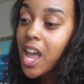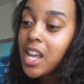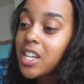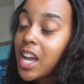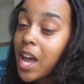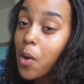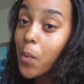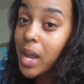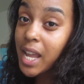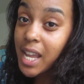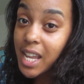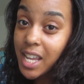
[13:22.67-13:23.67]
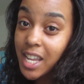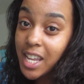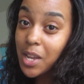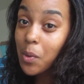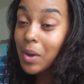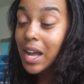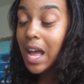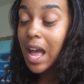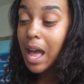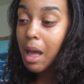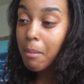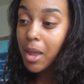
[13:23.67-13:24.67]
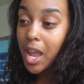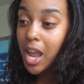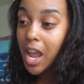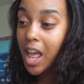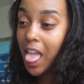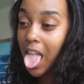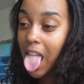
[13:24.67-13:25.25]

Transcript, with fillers: You gotta wait and hear what happens."